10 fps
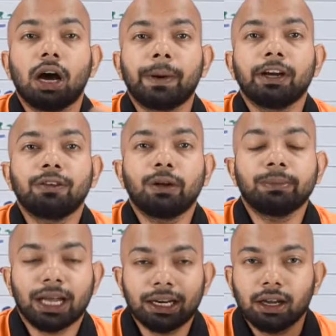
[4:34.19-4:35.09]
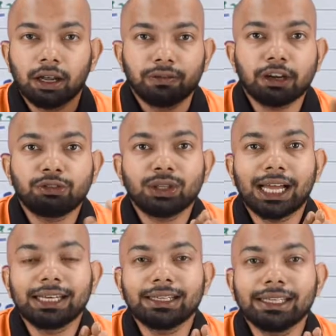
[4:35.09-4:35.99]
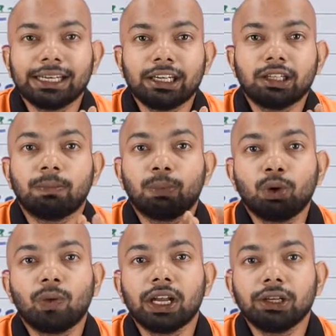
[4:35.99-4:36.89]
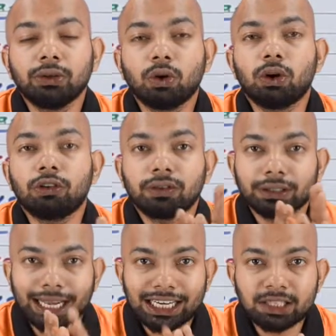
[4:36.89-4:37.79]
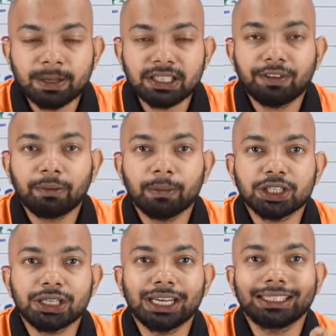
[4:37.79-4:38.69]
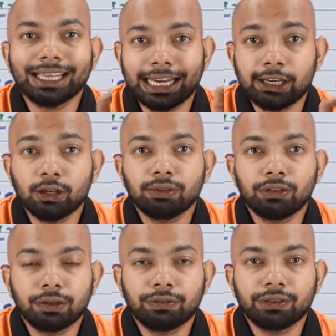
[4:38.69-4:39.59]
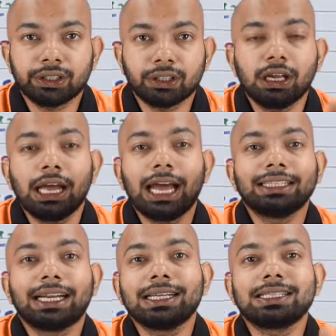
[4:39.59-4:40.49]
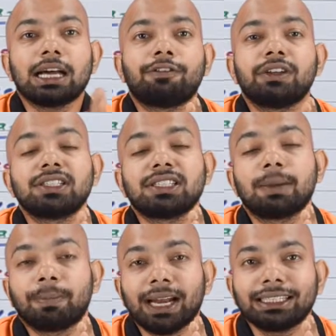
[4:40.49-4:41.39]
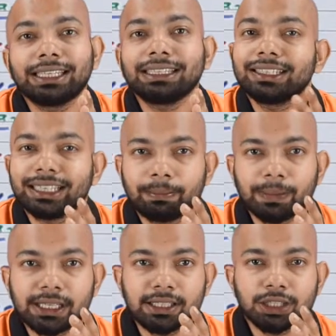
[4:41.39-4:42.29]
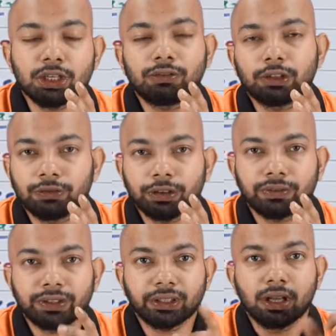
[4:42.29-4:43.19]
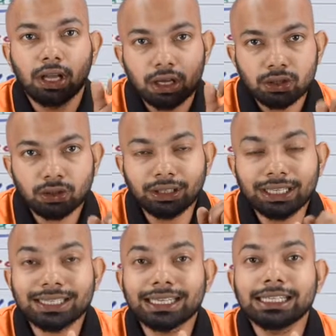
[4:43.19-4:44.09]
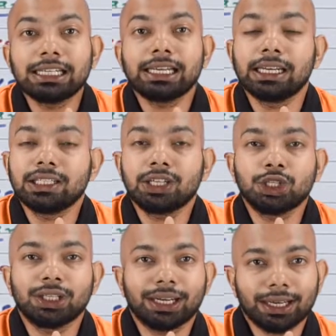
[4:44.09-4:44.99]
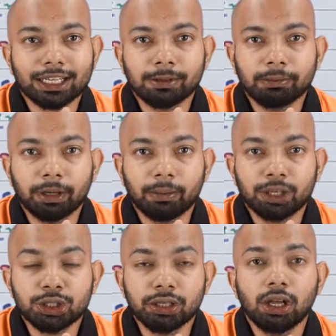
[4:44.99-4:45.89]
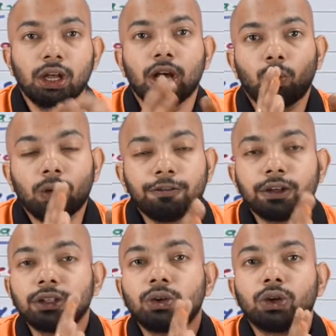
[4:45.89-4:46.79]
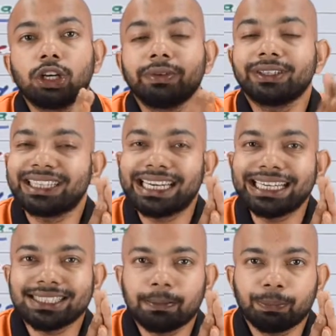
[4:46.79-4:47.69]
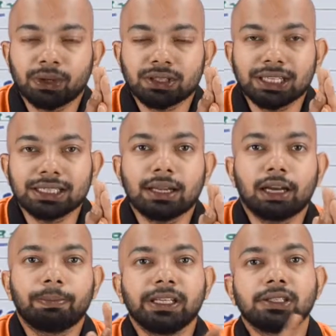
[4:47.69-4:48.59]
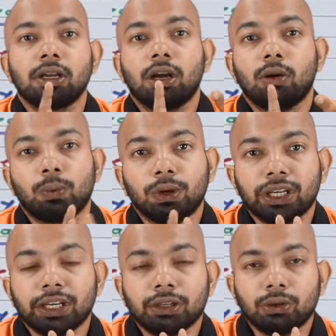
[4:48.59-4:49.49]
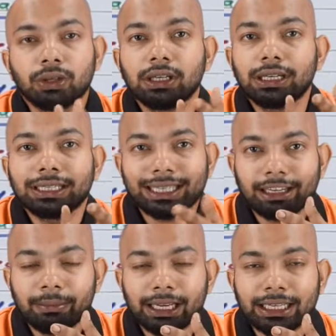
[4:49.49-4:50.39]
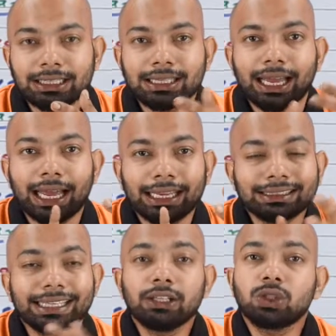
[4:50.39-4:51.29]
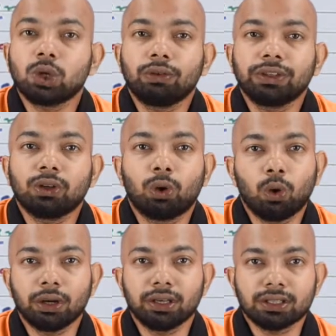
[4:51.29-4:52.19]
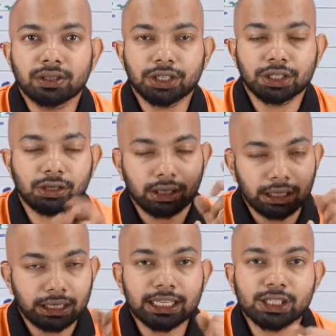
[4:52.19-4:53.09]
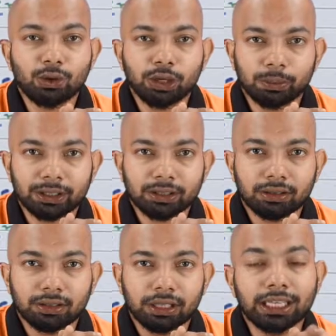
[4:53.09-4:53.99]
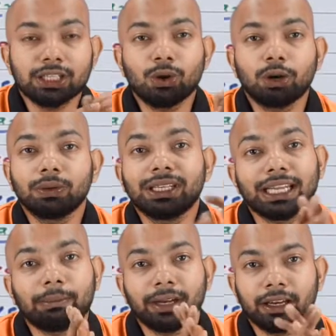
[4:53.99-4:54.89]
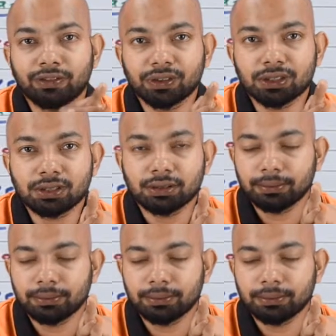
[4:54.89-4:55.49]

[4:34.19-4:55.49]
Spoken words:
apart from that, we have to calculate the book value of that specific machine at the end of the fifth year, and that is after subtracting the depreciation for the fifth year. So this is the illustration that has been mentioned. We'll further go ahead with three-step process. That means working note, timelines, and then solving the whole illustration. Let's go ahead with it. Let's go ahead with the timeline first.